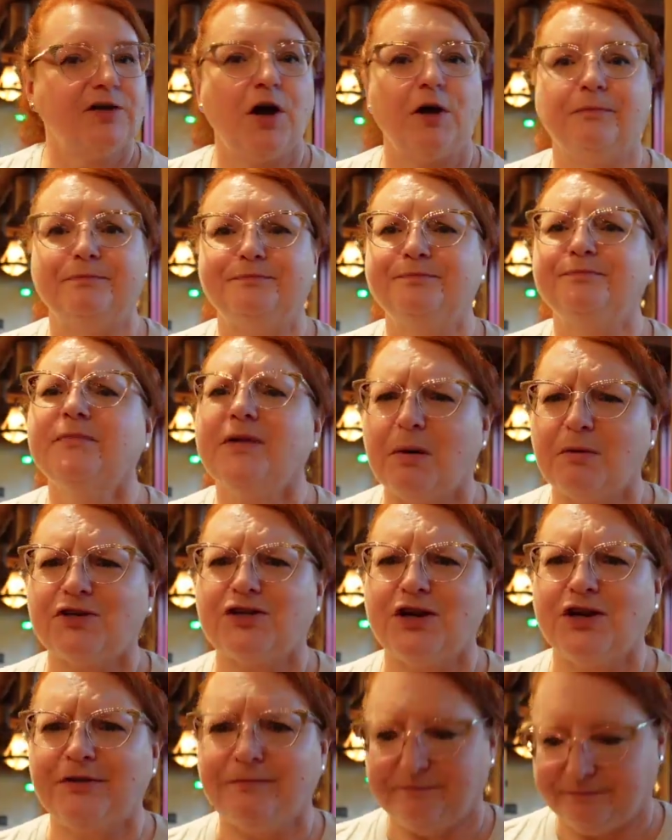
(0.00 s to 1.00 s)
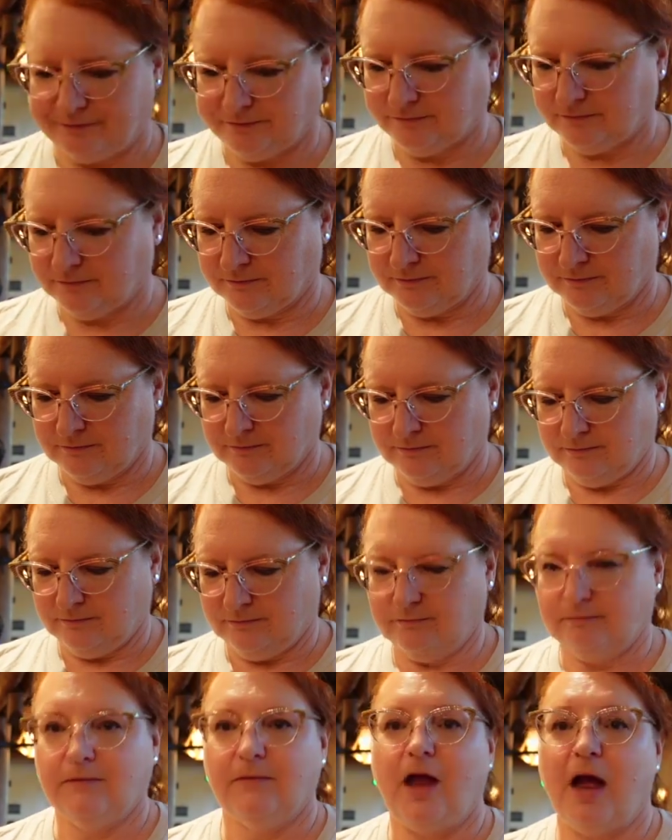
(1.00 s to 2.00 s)
No, it was good.
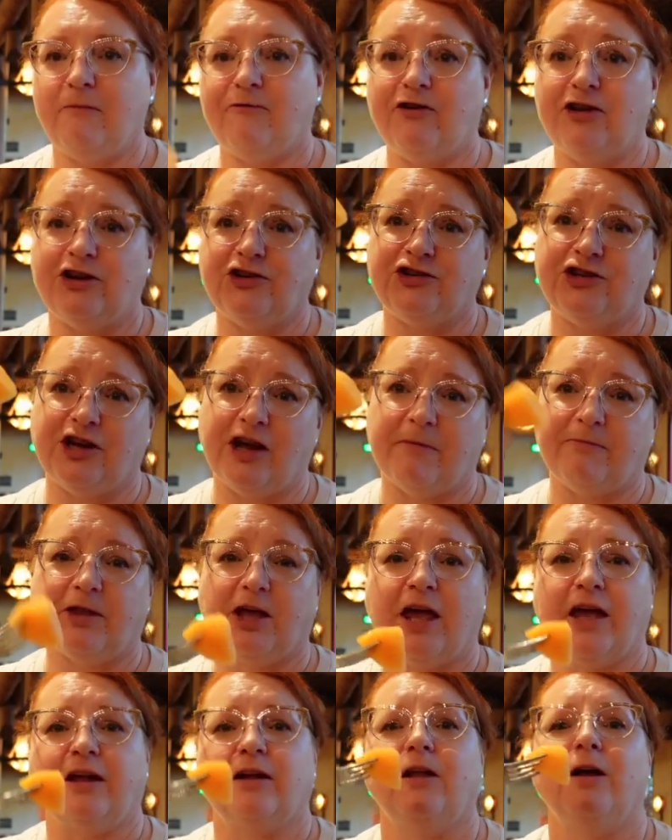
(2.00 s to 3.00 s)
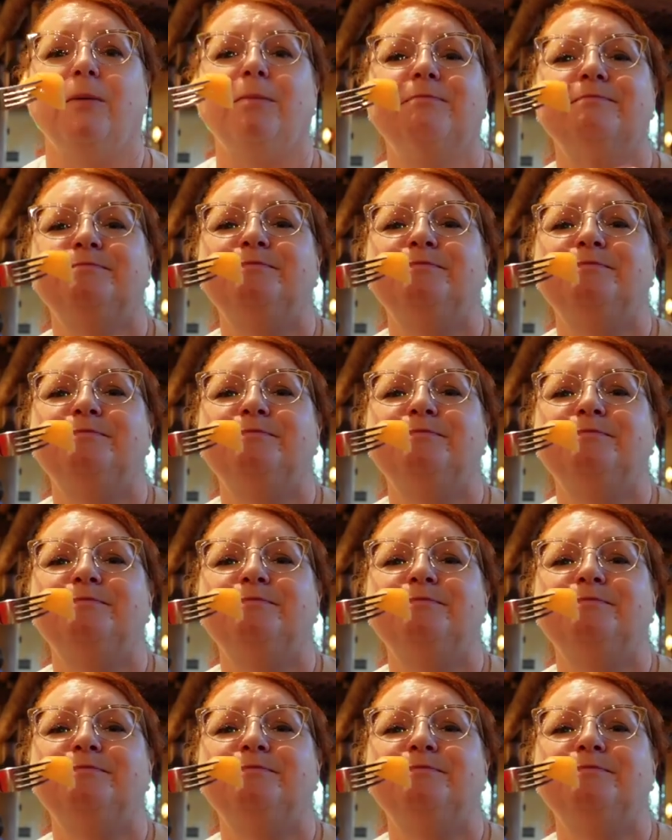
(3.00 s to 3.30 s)
I'm finishing up the cantaloupe.